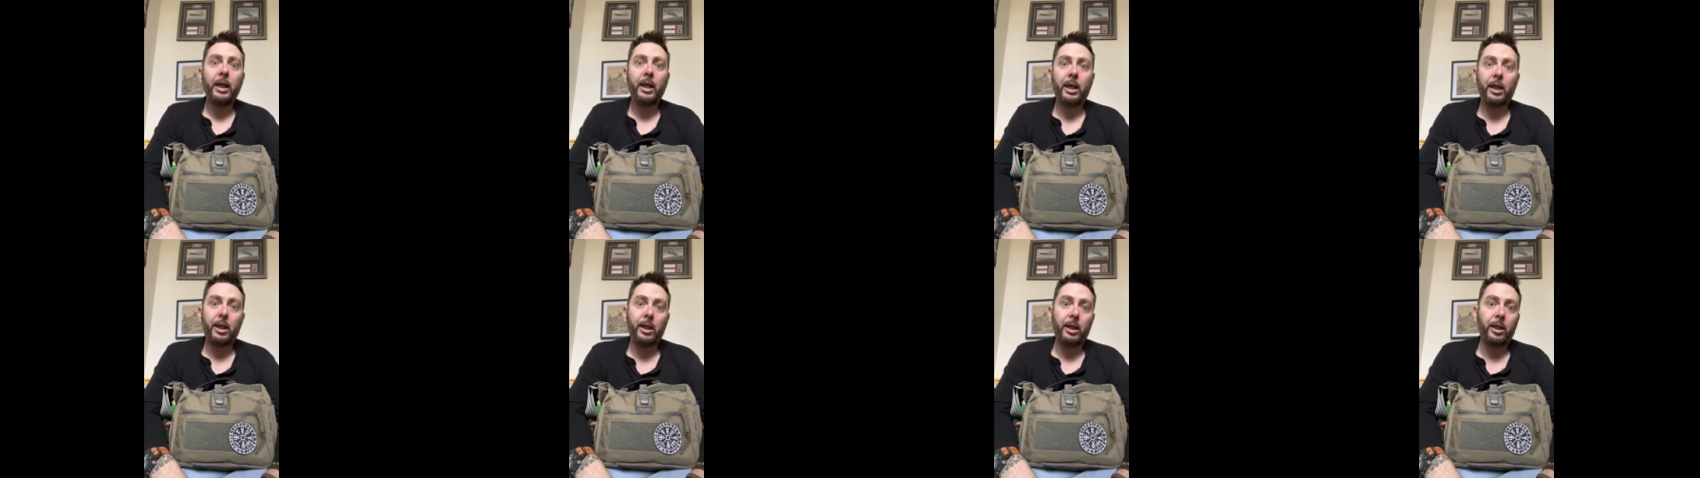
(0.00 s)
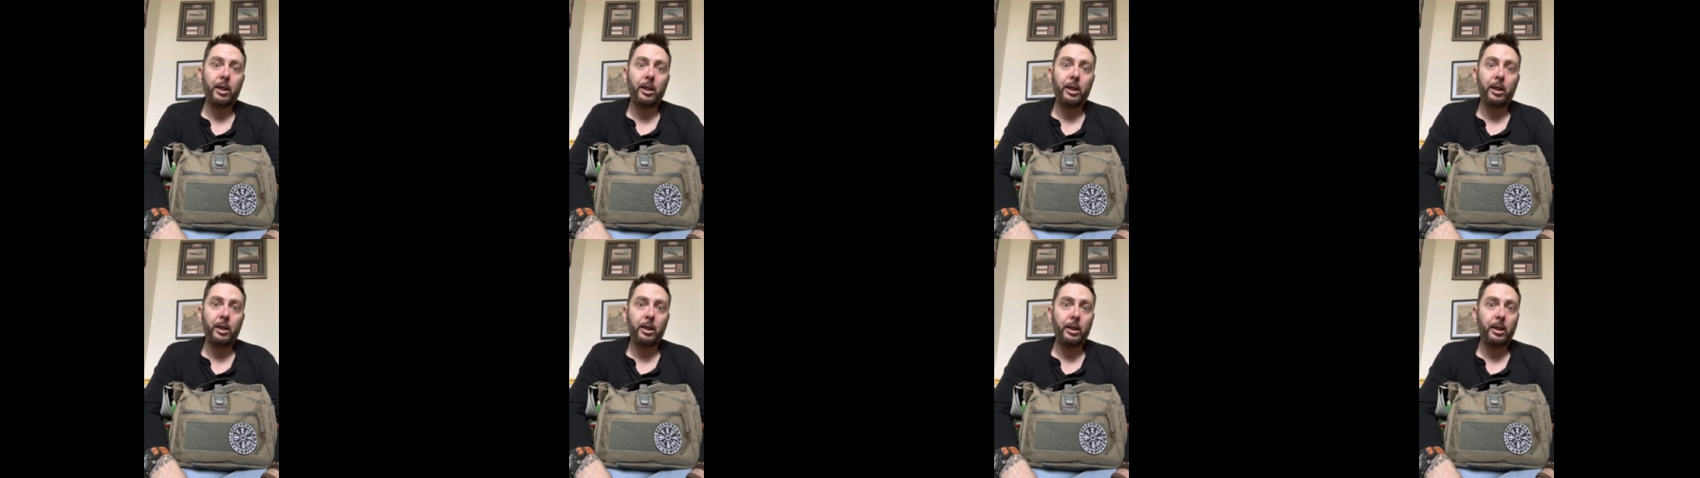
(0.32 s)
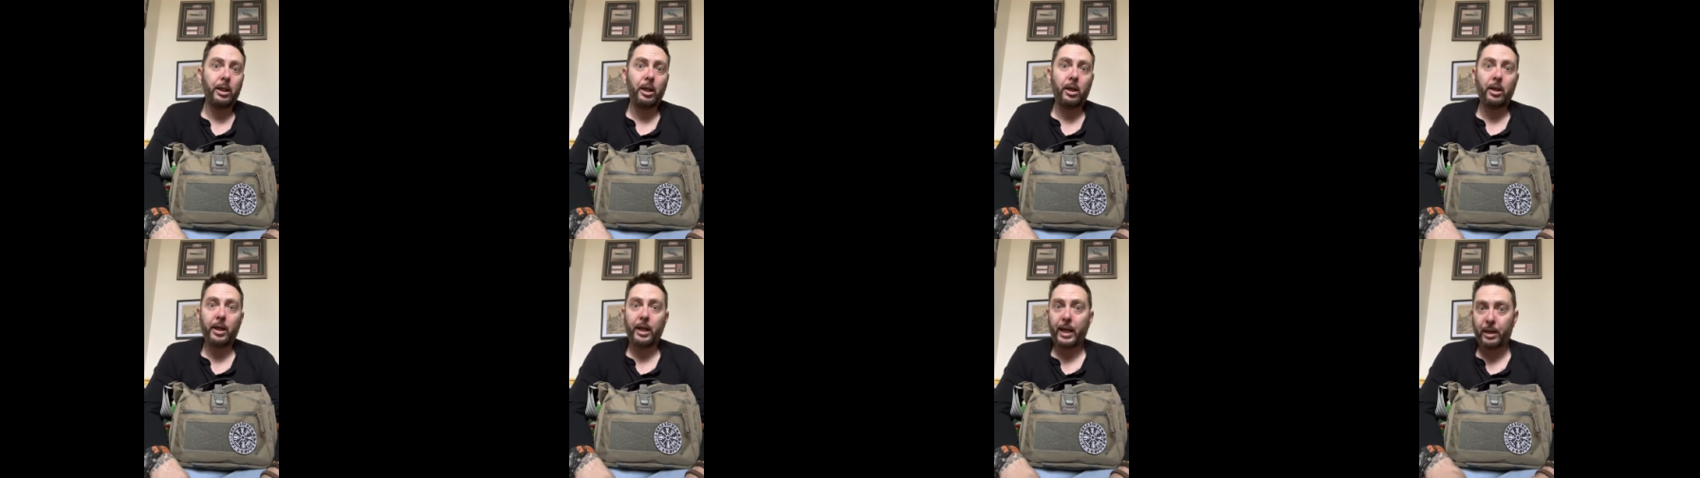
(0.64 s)
Uh,
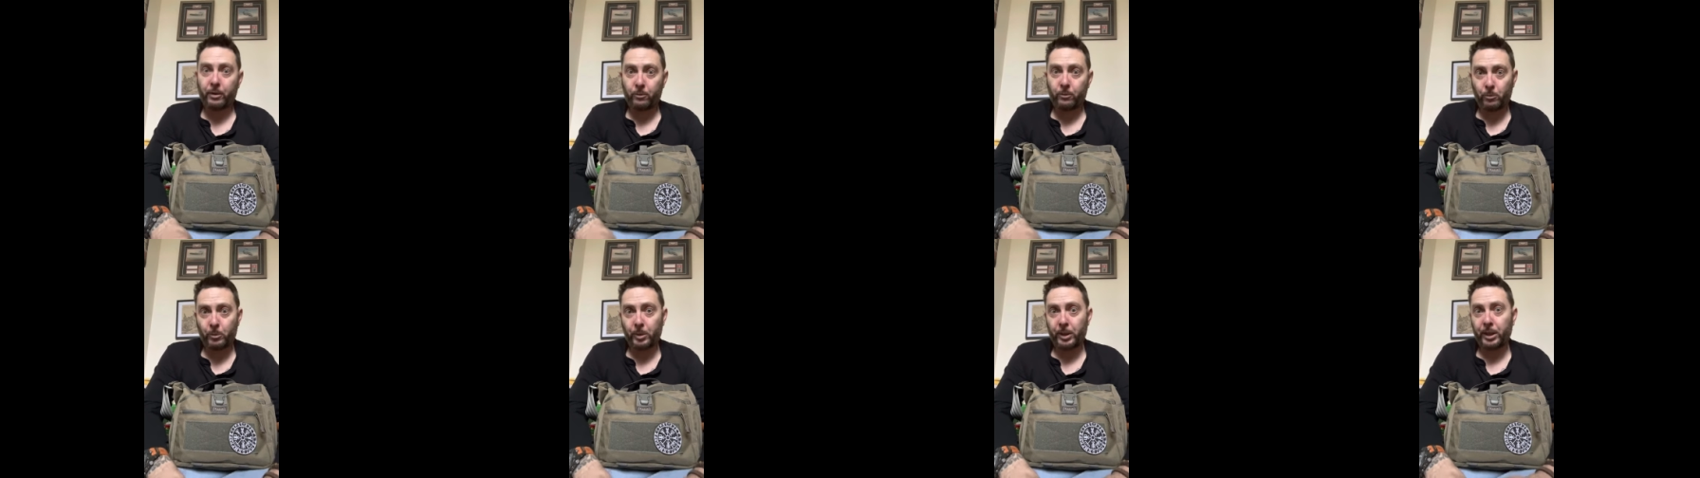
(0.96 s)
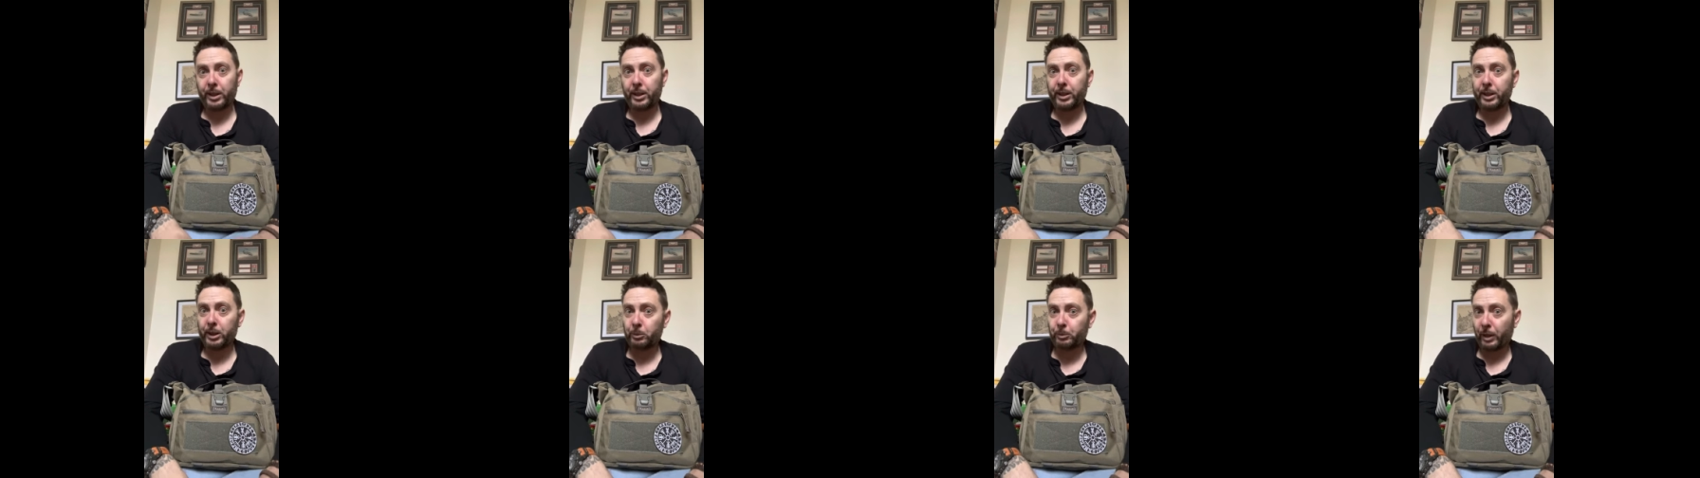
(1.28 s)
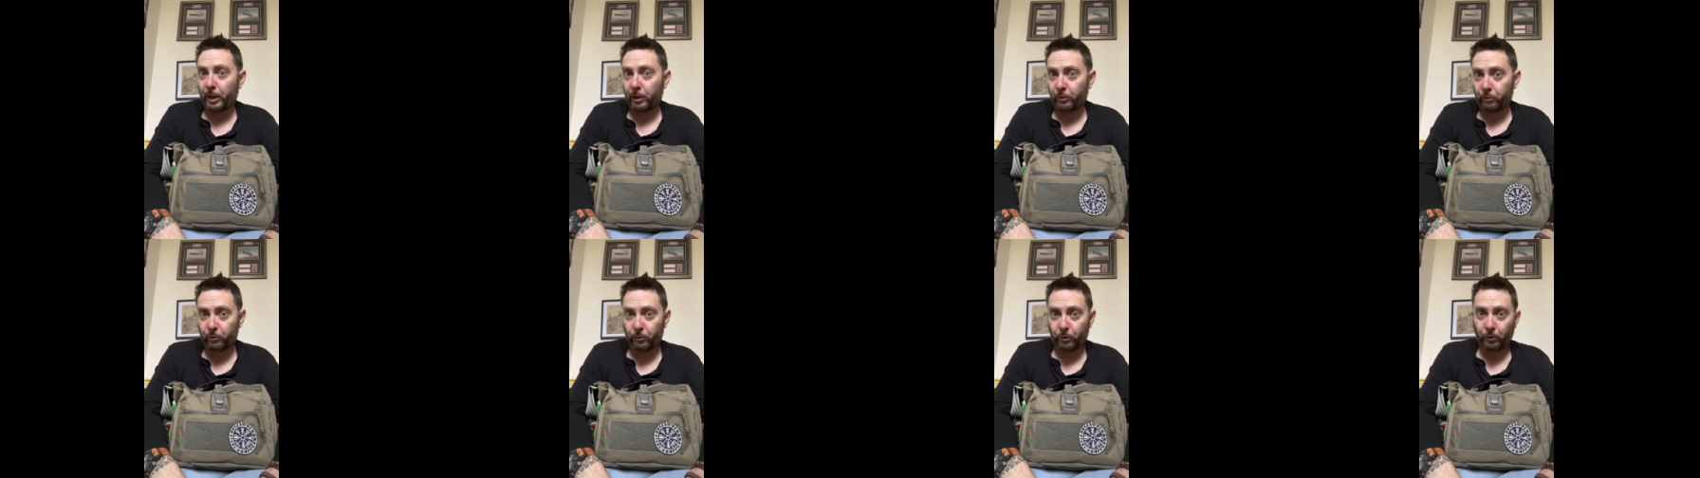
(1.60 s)
I haven't been in this
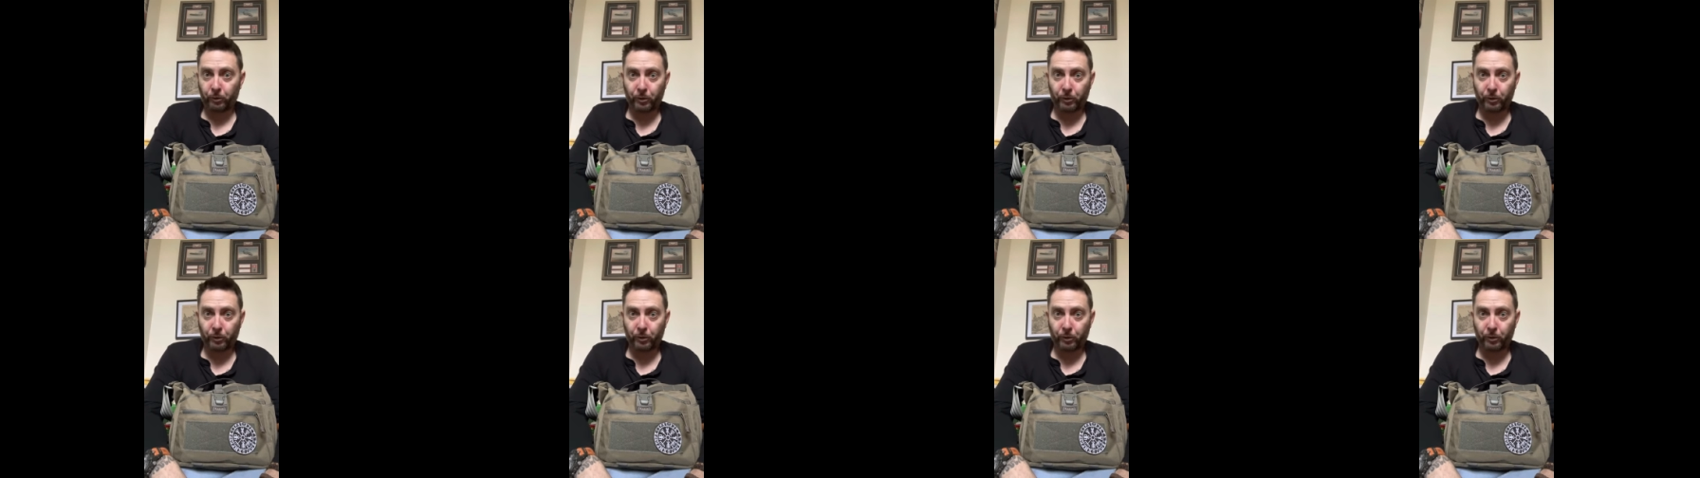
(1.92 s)
bag for a